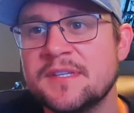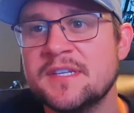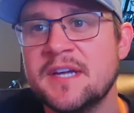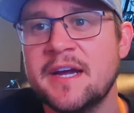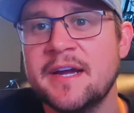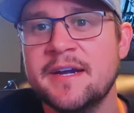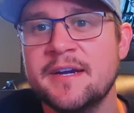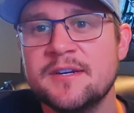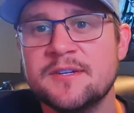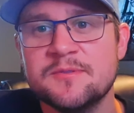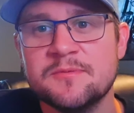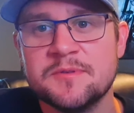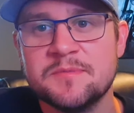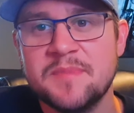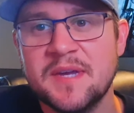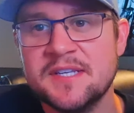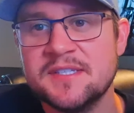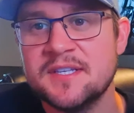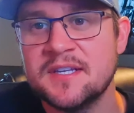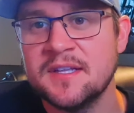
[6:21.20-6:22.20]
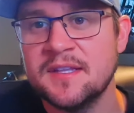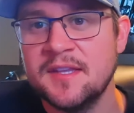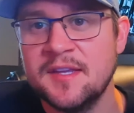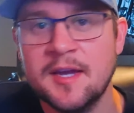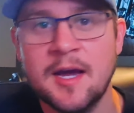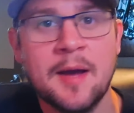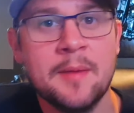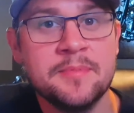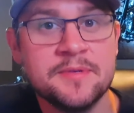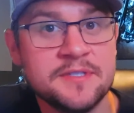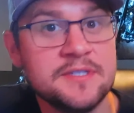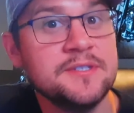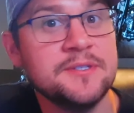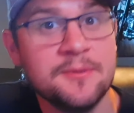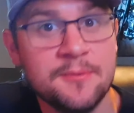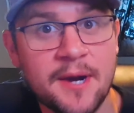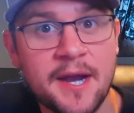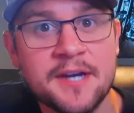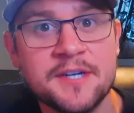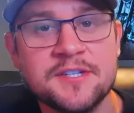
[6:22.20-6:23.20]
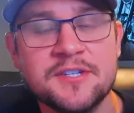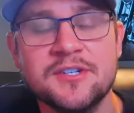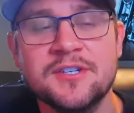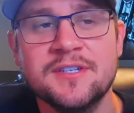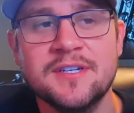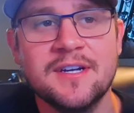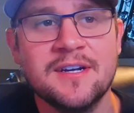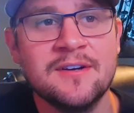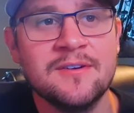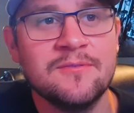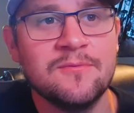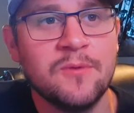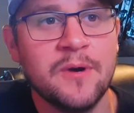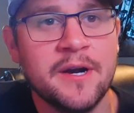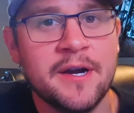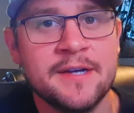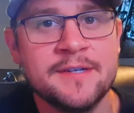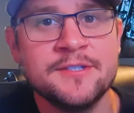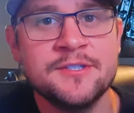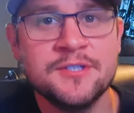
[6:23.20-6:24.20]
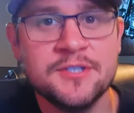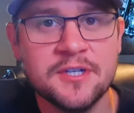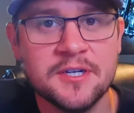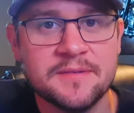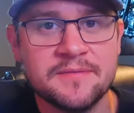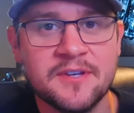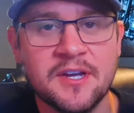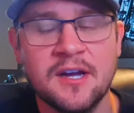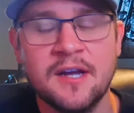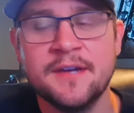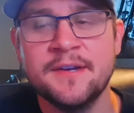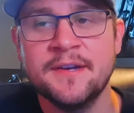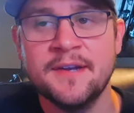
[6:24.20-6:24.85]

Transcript: the tires was basically the opposite direction of where I should have gone,